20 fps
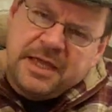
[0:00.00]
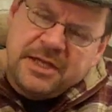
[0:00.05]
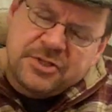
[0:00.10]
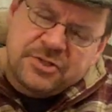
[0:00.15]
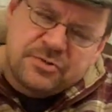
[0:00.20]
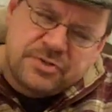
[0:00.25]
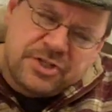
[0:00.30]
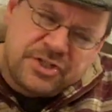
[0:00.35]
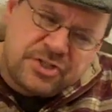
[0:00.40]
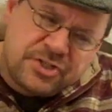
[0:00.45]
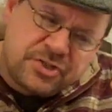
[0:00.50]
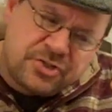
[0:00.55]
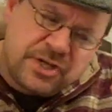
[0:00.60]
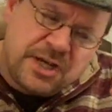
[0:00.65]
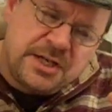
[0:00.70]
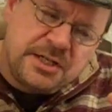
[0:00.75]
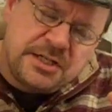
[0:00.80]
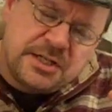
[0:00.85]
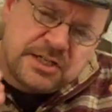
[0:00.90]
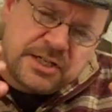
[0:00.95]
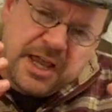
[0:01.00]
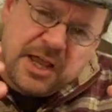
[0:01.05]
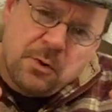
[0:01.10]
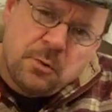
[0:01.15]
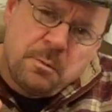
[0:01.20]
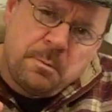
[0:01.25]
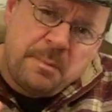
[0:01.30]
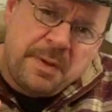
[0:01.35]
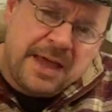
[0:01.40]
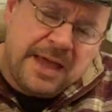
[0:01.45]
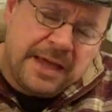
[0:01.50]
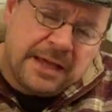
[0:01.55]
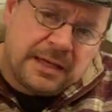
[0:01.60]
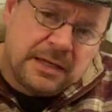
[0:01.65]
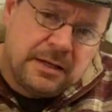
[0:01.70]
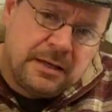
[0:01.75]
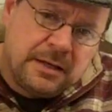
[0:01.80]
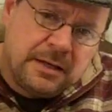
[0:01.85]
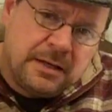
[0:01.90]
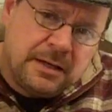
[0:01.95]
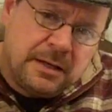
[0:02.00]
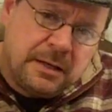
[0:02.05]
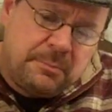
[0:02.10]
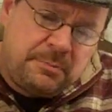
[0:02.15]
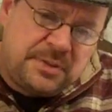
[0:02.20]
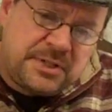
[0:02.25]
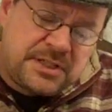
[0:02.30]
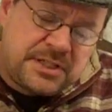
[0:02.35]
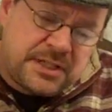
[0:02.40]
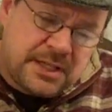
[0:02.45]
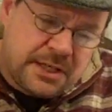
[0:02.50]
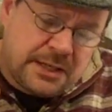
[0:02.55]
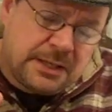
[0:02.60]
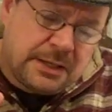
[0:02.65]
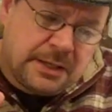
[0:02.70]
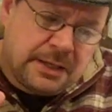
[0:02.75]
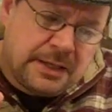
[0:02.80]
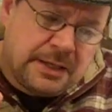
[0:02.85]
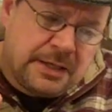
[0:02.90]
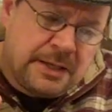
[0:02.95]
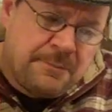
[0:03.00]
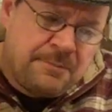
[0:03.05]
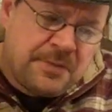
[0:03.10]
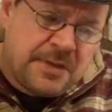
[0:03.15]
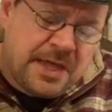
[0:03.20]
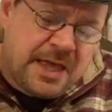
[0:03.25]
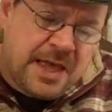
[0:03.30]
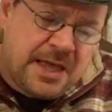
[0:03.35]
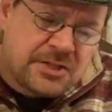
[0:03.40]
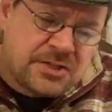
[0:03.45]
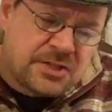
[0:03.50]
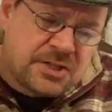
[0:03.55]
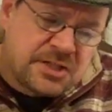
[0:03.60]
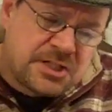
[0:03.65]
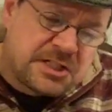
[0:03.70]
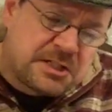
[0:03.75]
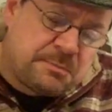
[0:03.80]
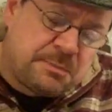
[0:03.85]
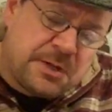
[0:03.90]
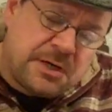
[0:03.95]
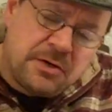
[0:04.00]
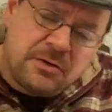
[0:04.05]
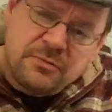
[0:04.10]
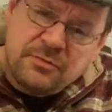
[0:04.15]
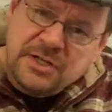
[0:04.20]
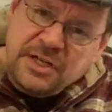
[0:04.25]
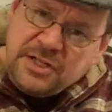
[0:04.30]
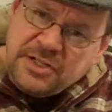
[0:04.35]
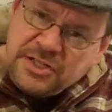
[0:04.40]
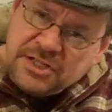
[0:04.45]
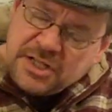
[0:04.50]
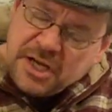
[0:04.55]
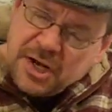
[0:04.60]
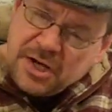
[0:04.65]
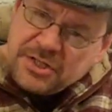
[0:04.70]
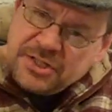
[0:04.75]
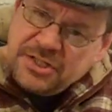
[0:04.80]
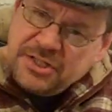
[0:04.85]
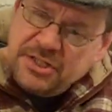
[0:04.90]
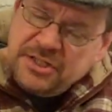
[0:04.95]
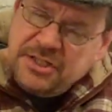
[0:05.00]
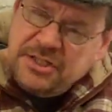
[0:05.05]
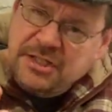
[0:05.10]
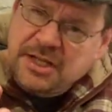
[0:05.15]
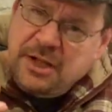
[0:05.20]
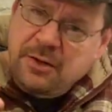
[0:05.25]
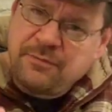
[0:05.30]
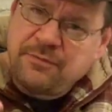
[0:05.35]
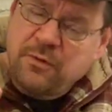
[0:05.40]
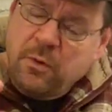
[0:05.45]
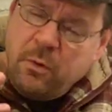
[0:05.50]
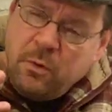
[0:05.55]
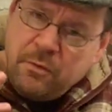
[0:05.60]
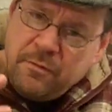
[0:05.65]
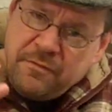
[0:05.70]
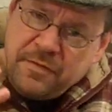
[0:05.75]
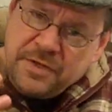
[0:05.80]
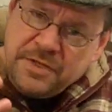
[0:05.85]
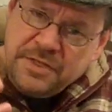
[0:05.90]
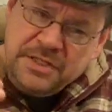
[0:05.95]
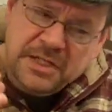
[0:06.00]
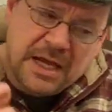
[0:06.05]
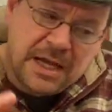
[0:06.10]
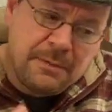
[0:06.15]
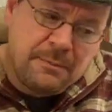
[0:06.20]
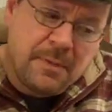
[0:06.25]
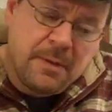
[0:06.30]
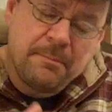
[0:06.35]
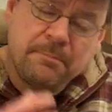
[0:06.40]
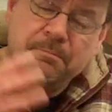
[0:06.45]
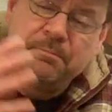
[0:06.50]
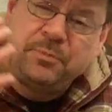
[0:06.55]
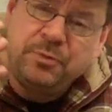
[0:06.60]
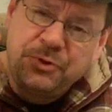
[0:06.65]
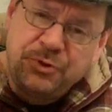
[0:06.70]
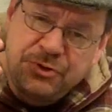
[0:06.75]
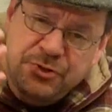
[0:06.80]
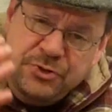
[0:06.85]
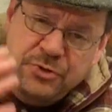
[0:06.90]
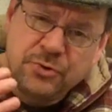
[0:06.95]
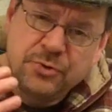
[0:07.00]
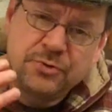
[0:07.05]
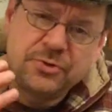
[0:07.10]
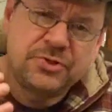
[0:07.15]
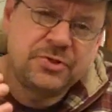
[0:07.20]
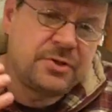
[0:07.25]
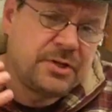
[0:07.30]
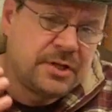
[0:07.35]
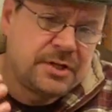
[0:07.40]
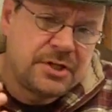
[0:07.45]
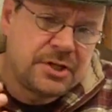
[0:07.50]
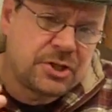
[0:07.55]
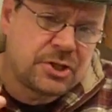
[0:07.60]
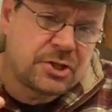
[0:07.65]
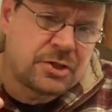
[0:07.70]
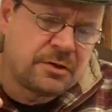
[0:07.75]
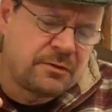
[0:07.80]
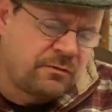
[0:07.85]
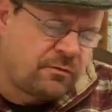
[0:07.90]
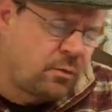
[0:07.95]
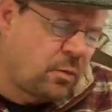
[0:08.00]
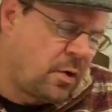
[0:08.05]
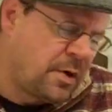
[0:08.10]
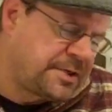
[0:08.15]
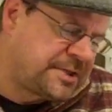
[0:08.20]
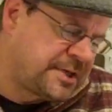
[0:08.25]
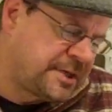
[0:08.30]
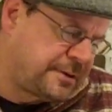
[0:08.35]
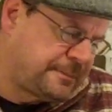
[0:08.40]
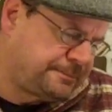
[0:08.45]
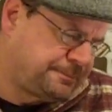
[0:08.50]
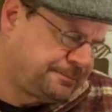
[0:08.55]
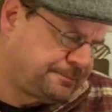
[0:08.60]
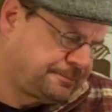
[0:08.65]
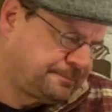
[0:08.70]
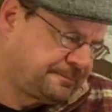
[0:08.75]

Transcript: it's restrained, it's held back, particularly as the spirit reasserts itself over time due to the addition of water.